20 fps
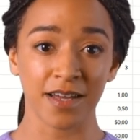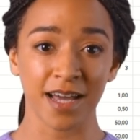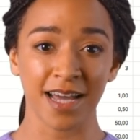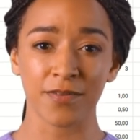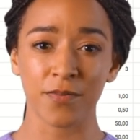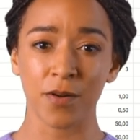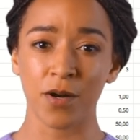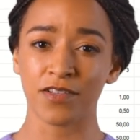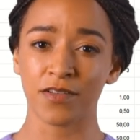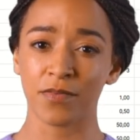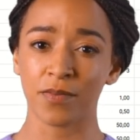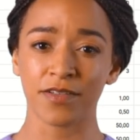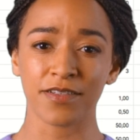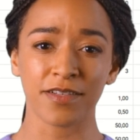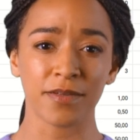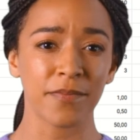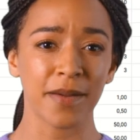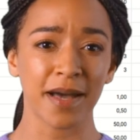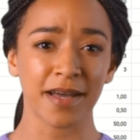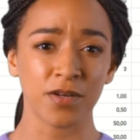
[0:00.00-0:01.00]
It's possible
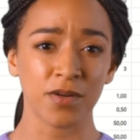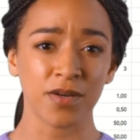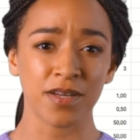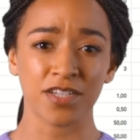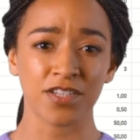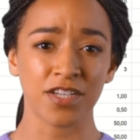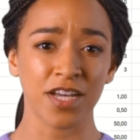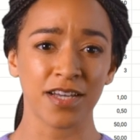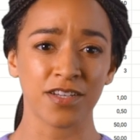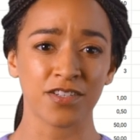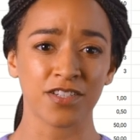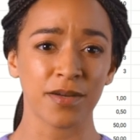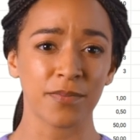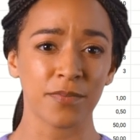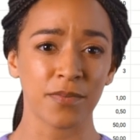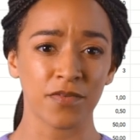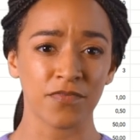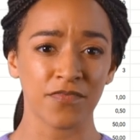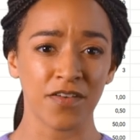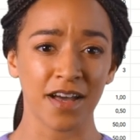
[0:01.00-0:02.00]
to manually change
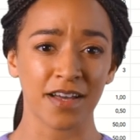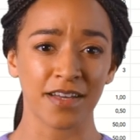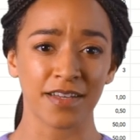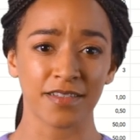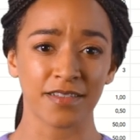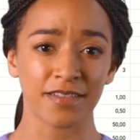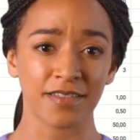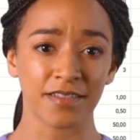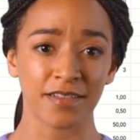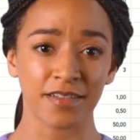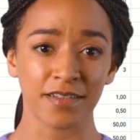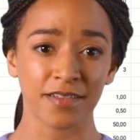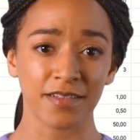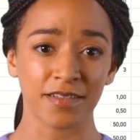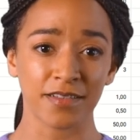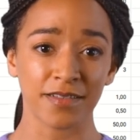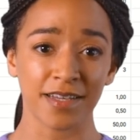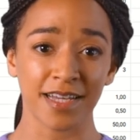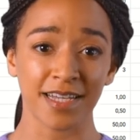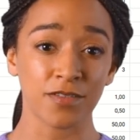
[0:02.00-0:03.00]
input values.
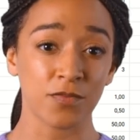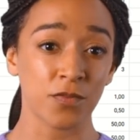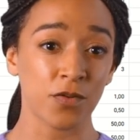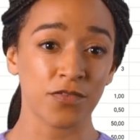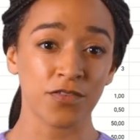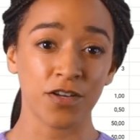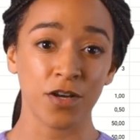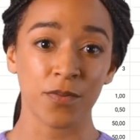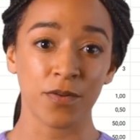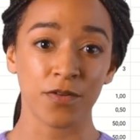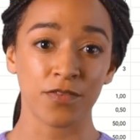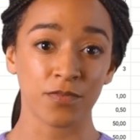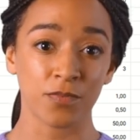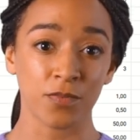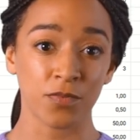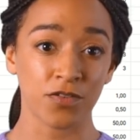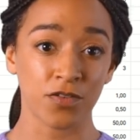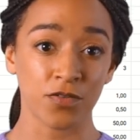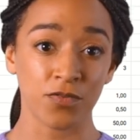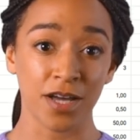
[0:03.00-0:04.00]
It's also
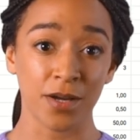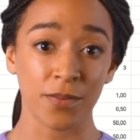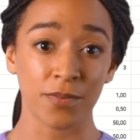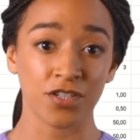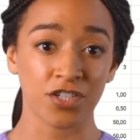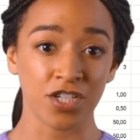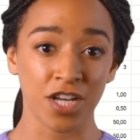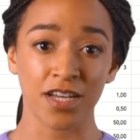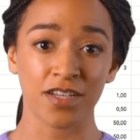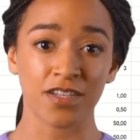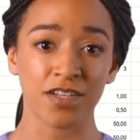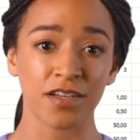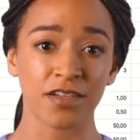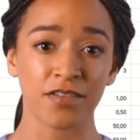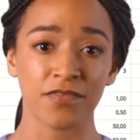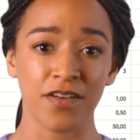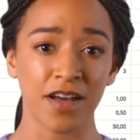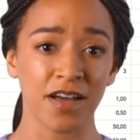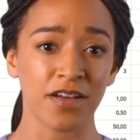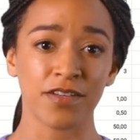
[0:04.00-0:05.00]
possible to create projections
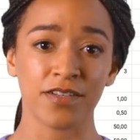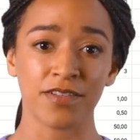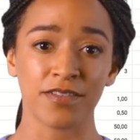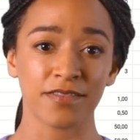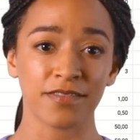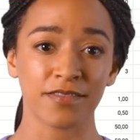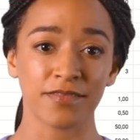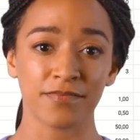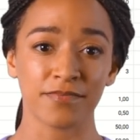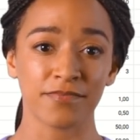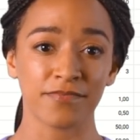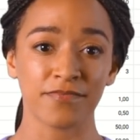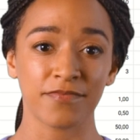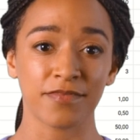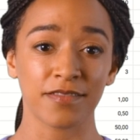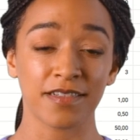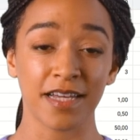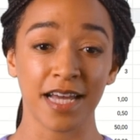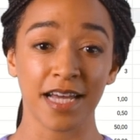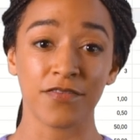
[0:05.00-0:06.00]
of values.
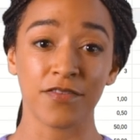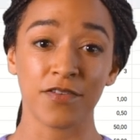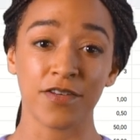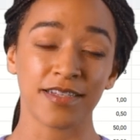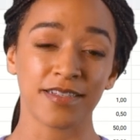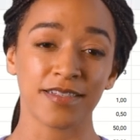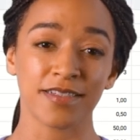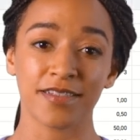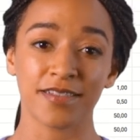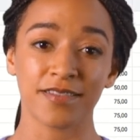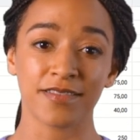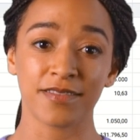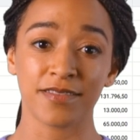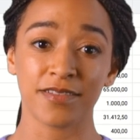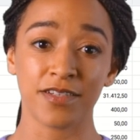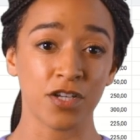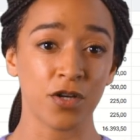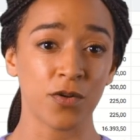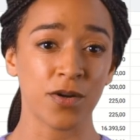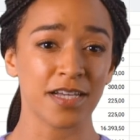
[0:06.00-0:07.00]
Say, for instance,
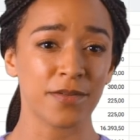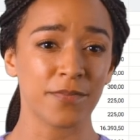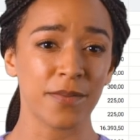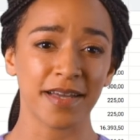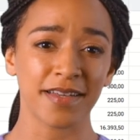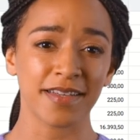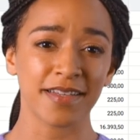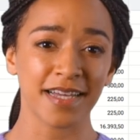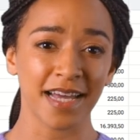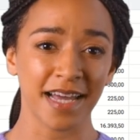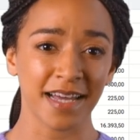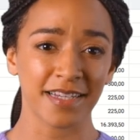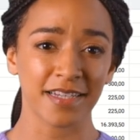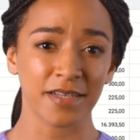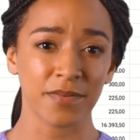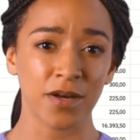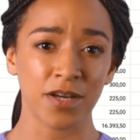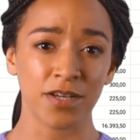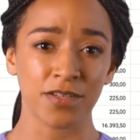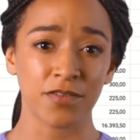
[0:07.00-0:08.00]
that you expect the daily
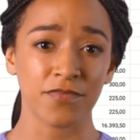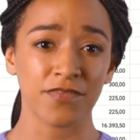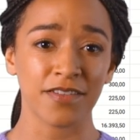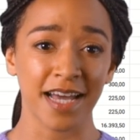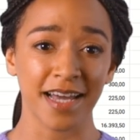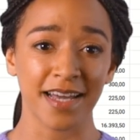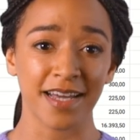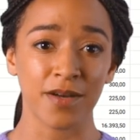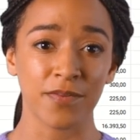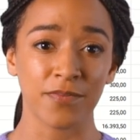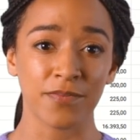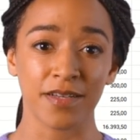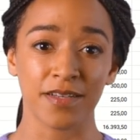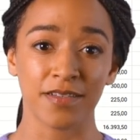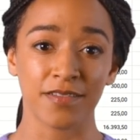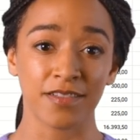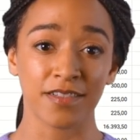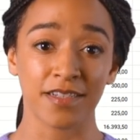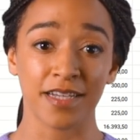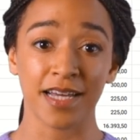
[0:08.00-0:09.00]
demand of takeout
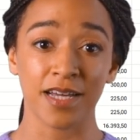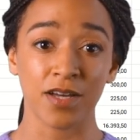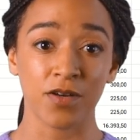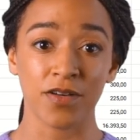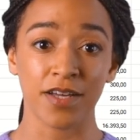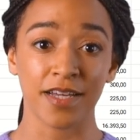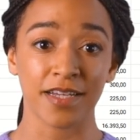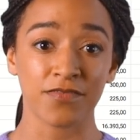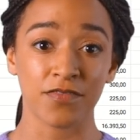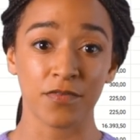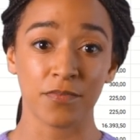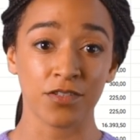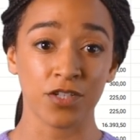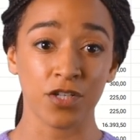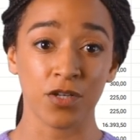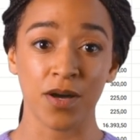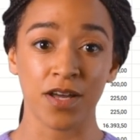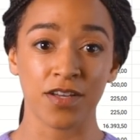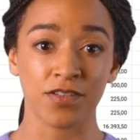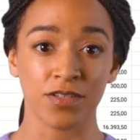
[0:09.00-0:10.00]
meals to increase from
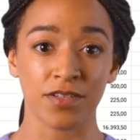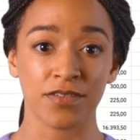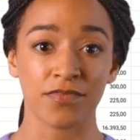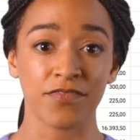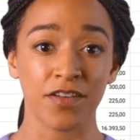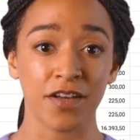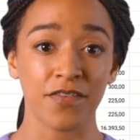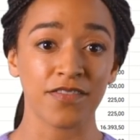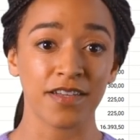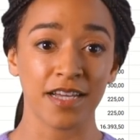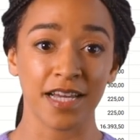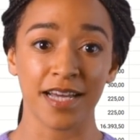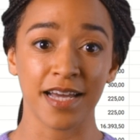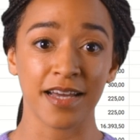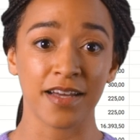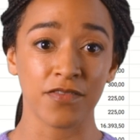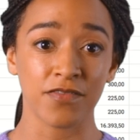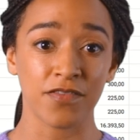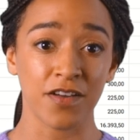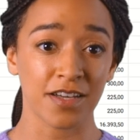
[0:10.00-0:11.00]
250
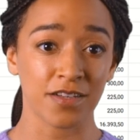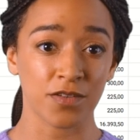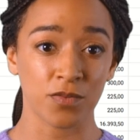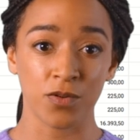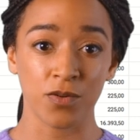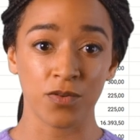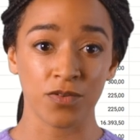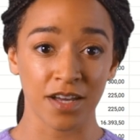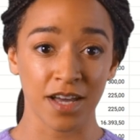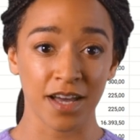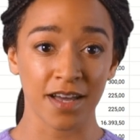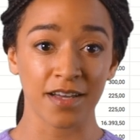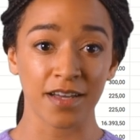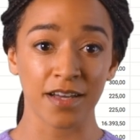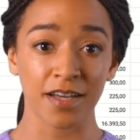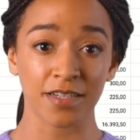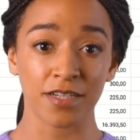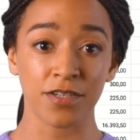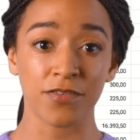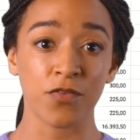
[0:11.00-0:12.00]
in the first quarter
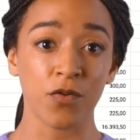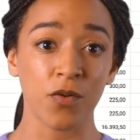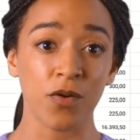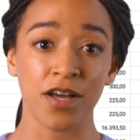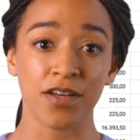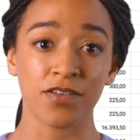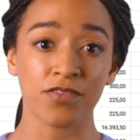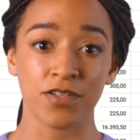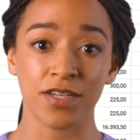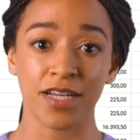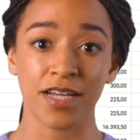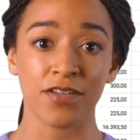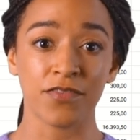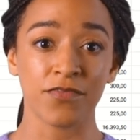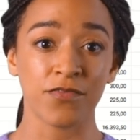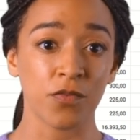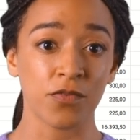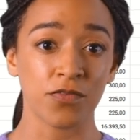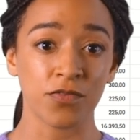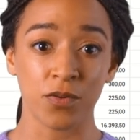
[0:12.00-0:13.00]
to 400 in the
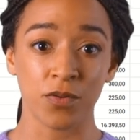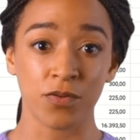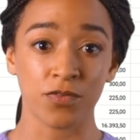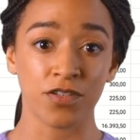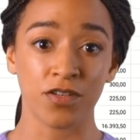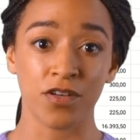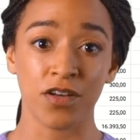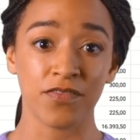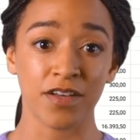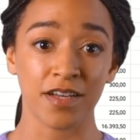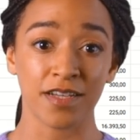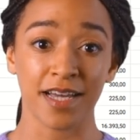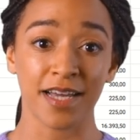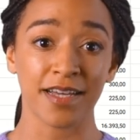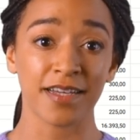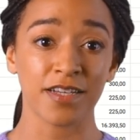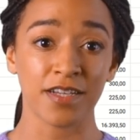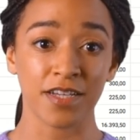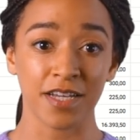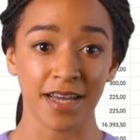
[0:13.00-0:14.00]
fourth quarter of the
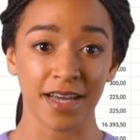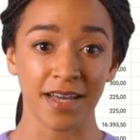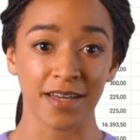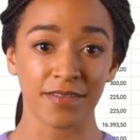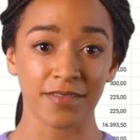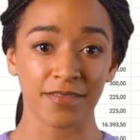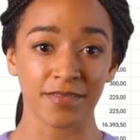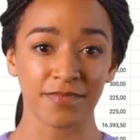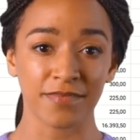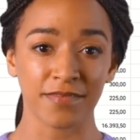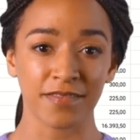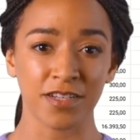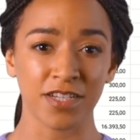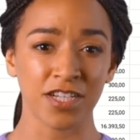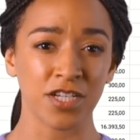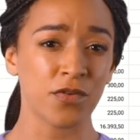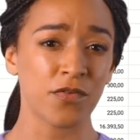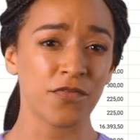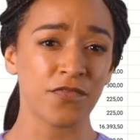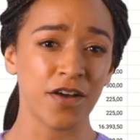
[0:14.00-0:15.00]
second year.
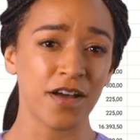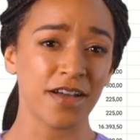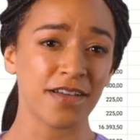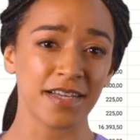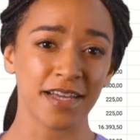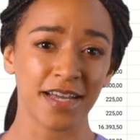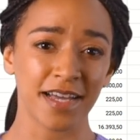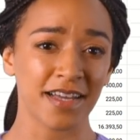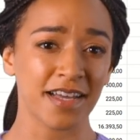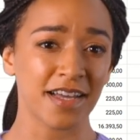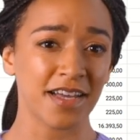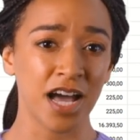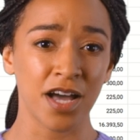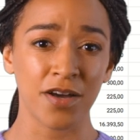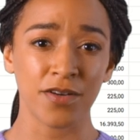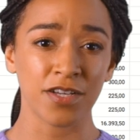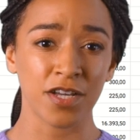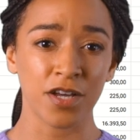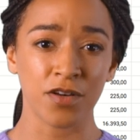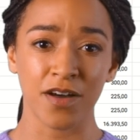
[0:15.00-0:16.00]
You will first clear the
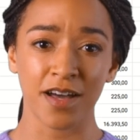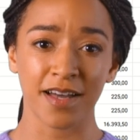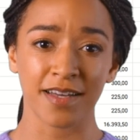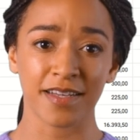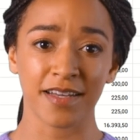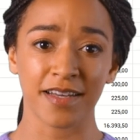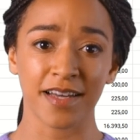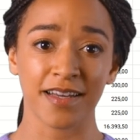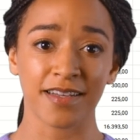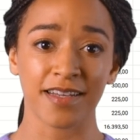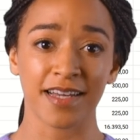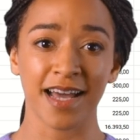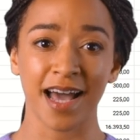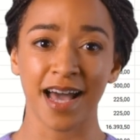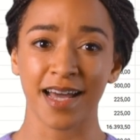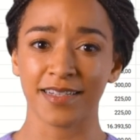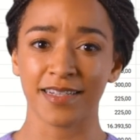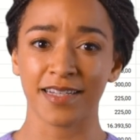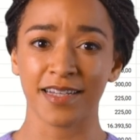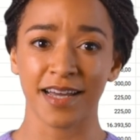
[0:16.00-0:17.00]
current horizon and then
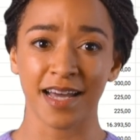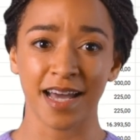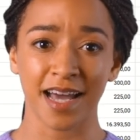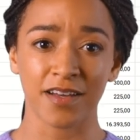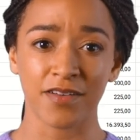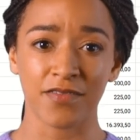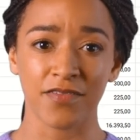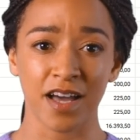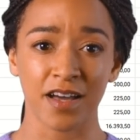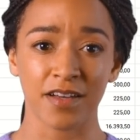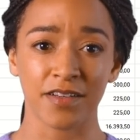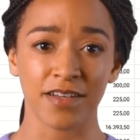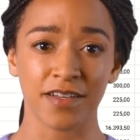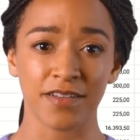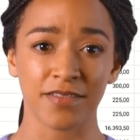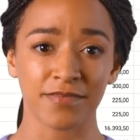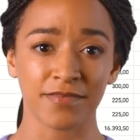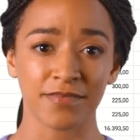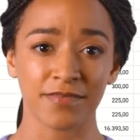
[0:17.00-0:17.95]
enter the end value.